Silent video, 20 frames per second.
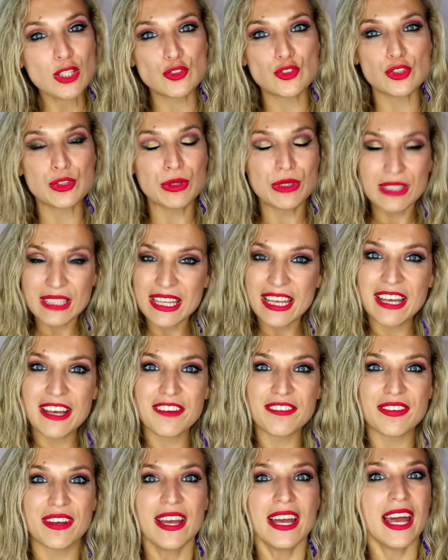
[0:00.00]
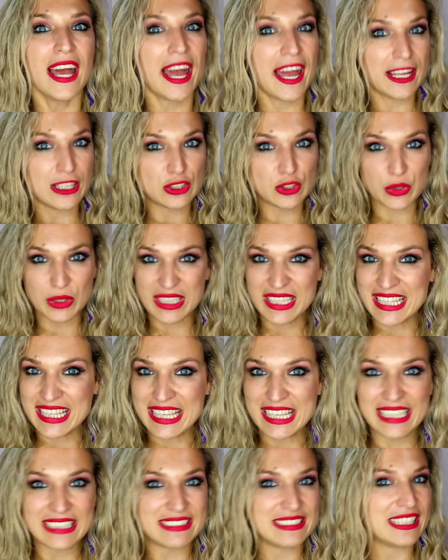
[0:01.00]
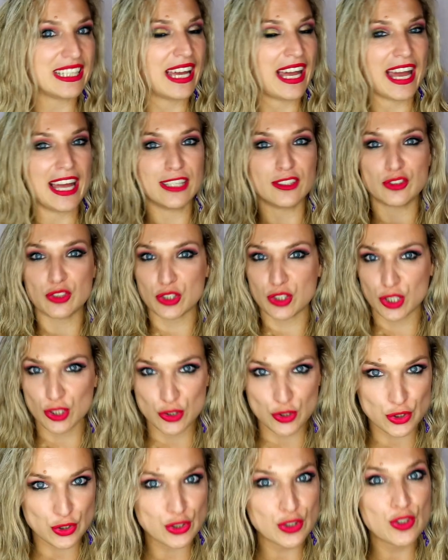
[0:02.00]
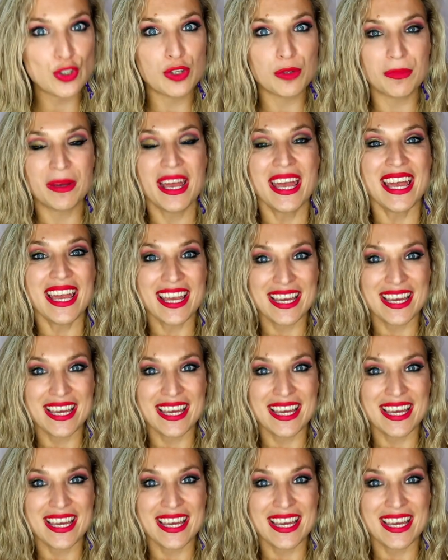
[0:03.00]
to live and to eat and to consume